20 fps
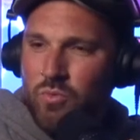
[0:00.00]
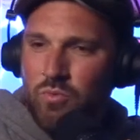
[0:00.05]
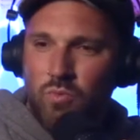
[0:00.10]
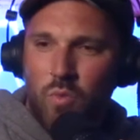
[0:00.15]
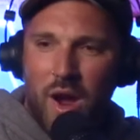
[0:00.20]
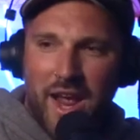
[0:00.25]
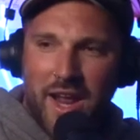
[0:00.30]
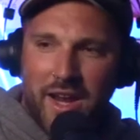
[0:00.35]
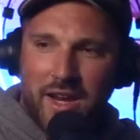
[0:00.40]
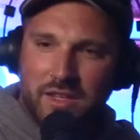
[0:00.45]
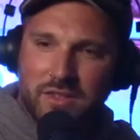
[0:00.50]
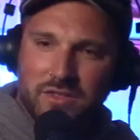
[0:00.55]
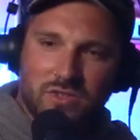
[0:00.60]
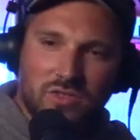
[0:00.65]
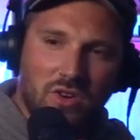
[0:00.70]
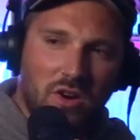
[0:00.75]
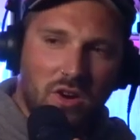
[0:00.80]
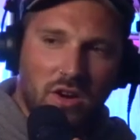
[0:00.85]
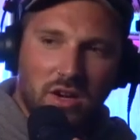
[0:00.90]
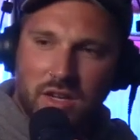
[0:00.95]
Went and
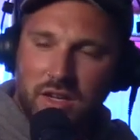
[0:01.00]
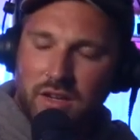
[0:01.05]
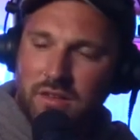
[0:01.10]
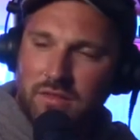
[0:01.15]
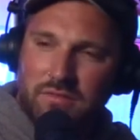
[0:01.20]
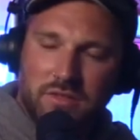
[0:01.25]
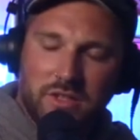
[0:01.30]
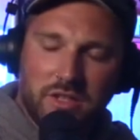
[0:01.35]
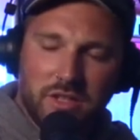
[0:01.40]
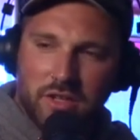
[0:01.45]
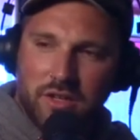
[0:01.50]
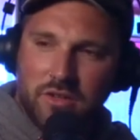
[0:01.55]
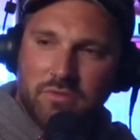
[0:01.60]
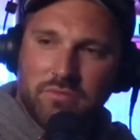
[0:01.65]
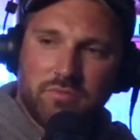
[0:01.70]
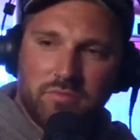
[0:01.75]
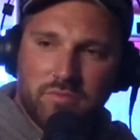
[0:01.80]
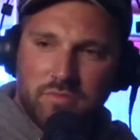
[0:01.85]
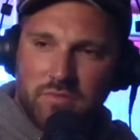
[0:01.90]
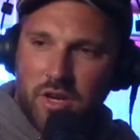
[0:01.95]
started, you know,
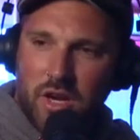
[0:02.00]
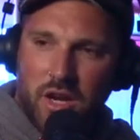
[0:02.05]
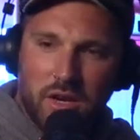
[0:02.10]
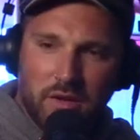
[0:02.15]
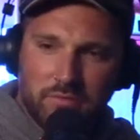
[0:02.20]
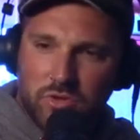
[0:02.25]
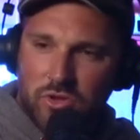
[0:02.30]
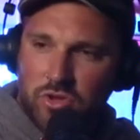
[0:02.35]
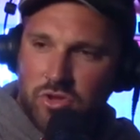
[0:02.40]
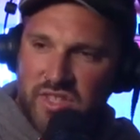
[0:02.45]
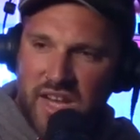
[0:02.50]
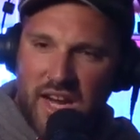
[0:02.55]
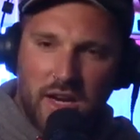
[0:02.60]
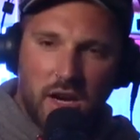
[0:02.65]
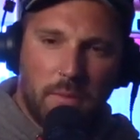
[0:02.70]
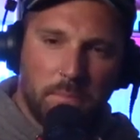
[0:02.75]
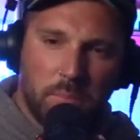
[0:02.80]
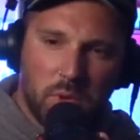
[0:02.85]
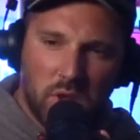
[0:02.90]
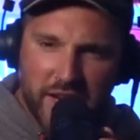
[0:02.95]
uh, setting
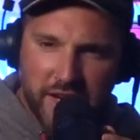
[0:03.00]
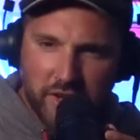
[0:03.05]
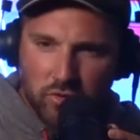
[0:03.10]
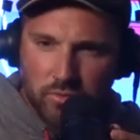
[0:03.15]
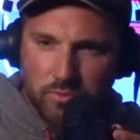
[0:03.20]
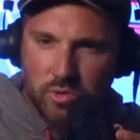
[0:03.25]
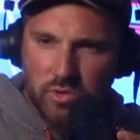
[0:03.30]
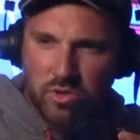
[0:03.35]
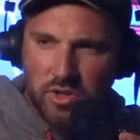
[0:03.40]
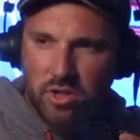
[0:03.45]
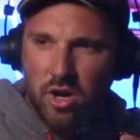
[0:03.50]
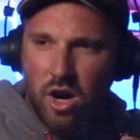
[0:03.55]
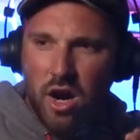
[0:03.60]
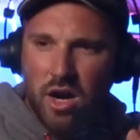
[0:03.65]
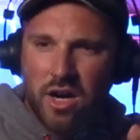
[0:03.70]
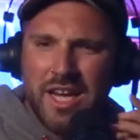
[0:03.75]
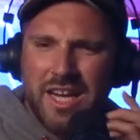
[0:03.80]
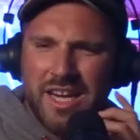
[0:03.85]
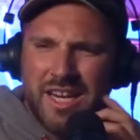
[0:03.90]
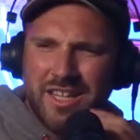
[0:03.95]
up play groups with the
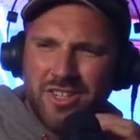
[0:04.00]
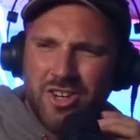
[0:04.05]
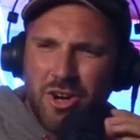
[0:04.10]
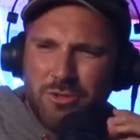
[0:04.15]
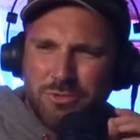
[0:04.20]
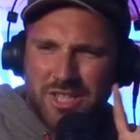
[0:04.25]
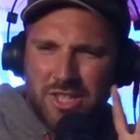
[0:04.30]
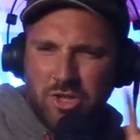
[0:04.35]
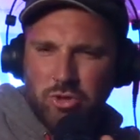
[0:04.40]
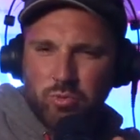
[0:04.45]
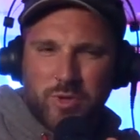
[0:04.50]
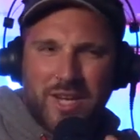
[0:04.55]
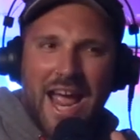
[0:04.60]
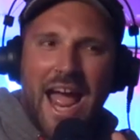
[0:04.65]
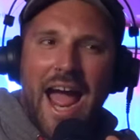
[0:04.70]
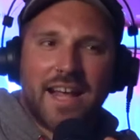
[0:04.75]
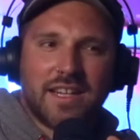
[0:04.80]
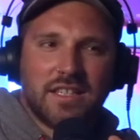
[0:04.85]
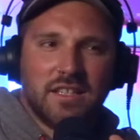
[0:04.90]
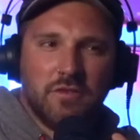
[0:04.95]
dog. And the dog was a little
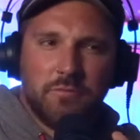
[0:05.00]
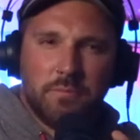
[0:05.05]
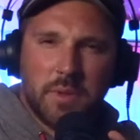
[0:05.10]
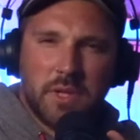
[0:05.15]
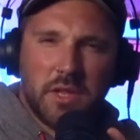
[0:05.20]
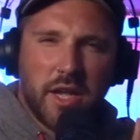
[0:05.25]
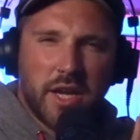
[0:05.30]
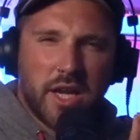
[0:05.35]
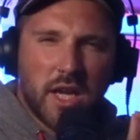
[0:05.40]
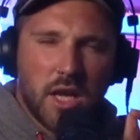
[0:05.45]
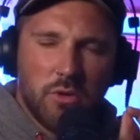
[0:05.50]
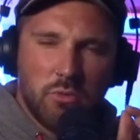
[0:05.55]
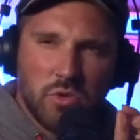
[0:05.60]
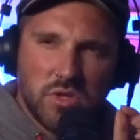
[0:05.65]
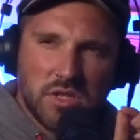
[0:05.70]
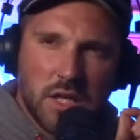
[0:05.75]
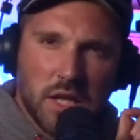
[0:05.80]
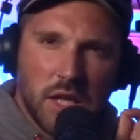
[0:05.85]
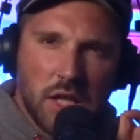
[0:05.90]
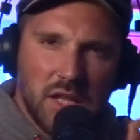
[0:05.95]
reactive, but like it
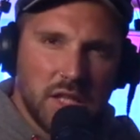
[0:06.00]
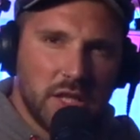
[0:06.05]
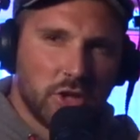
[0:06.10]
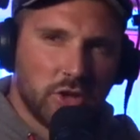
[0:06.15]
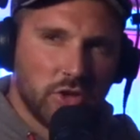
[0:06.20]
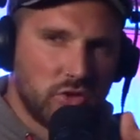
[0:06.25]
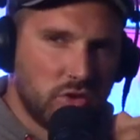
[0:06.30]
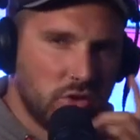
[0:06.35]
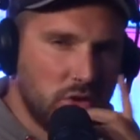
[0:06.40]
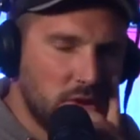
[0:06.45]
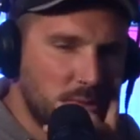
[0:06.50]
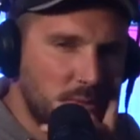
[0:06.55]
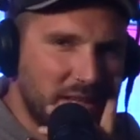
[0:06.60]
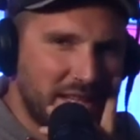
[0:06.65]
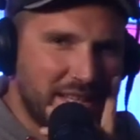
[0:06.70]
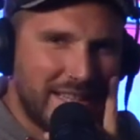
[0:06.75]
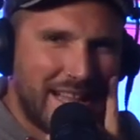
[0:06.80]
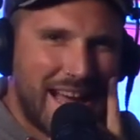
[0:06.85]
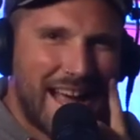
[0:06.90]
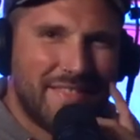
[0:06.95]
was clear as soon as we
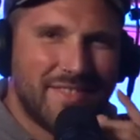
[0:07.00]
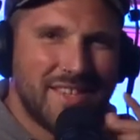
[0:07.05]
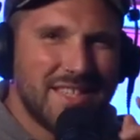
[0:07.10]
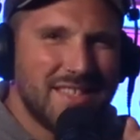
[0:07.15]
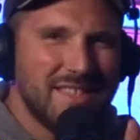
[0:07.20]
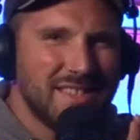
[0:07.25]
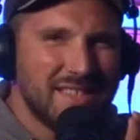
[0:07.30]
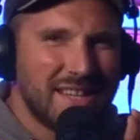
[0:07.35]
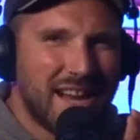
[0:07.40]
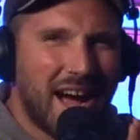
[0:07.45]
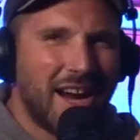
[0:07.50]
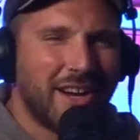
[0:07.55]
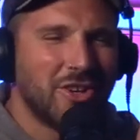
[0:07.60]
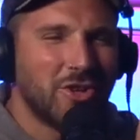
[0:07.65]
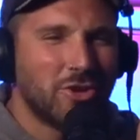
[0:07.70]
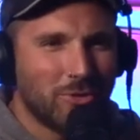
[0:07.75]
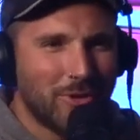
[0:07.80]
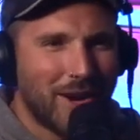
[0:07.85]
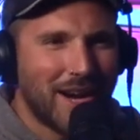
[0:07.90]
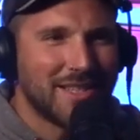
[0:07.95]
did that, this is not an
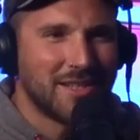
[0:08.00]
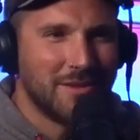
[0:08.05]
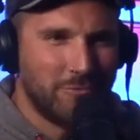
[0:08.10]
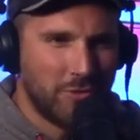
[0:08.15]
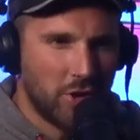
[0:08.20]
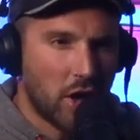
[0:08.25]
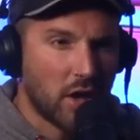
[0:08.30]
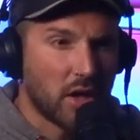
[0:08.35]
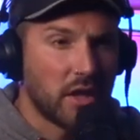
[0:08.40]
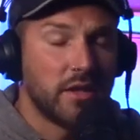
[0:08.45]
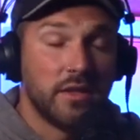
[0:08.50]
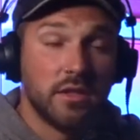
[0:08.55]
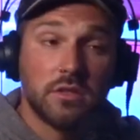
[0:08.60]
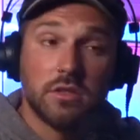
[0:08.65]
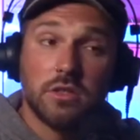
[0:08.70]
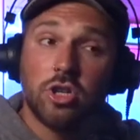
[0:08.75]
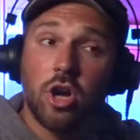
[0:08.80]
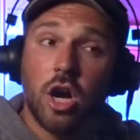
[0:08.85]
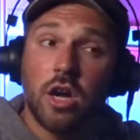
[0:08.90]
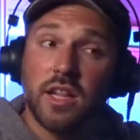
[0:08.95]
aggressive dog. This
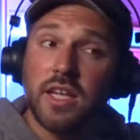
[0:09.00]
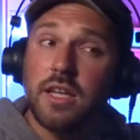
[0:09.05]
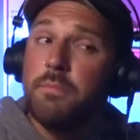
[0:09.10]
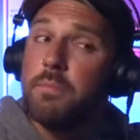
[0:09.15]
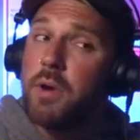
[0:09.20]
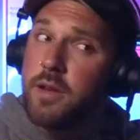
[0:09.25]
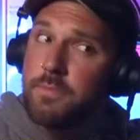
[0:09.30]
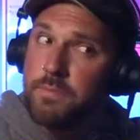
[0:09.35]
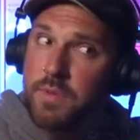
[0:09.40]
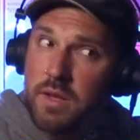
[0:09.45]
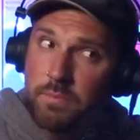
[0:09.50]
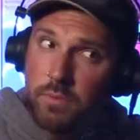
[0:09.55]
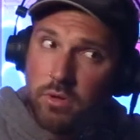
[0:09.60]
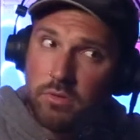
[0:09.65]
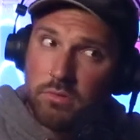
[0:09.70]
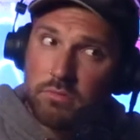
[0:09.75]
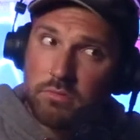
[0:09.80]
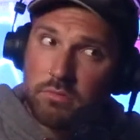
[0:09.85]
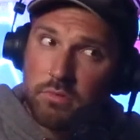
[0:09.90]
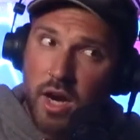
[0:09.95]
is a dog that can bite
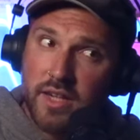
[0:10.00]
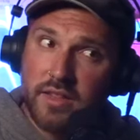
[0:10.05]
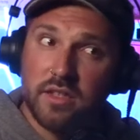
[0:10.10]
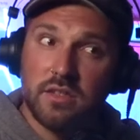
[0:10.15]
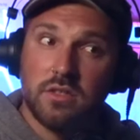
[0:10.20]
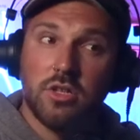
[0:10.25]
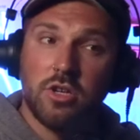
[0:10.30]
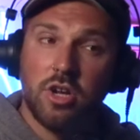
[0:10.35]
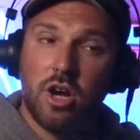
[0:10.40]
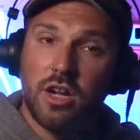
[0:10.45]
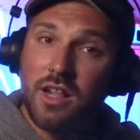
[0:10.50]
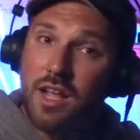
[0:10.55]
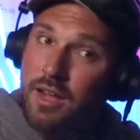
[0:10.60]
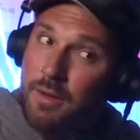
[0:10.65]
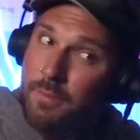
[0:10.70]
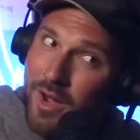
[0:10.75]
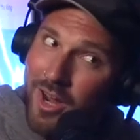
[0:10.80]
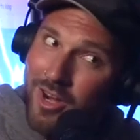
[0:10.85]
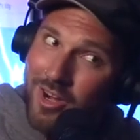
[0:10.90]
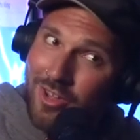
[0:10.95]
people, right? This is a dog that
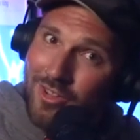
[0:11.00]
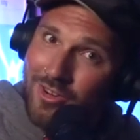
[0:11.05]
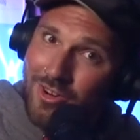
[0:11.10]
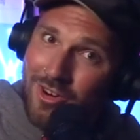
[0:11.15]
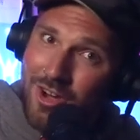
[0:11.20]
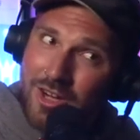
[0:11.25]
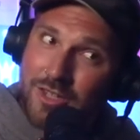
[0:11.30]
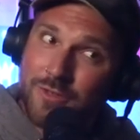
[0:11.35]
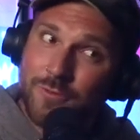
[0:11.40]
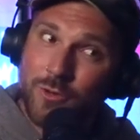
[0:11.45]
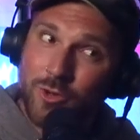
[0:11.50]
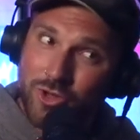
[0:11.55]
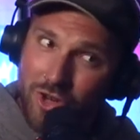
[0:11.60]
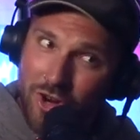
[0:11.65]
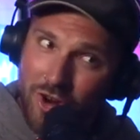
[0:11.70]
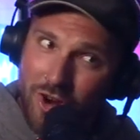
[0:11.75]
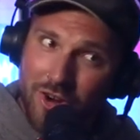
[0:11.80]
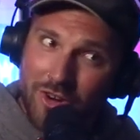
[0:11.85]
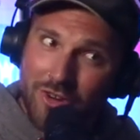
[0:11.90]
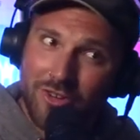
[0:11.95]
can bite other dogs for
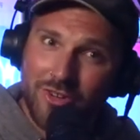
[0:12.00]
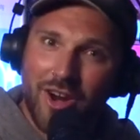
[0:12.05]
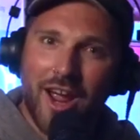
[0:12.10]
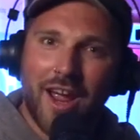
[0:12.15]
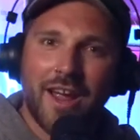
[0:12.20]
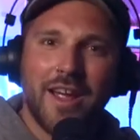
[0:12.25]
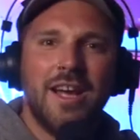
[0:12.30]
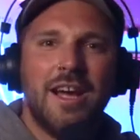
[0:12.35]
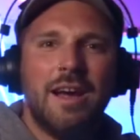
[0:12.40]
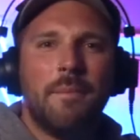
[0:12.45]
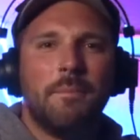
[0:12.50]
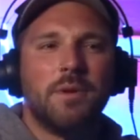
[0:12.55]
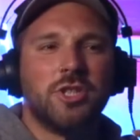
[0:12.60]
sure, right? Mm-hmm.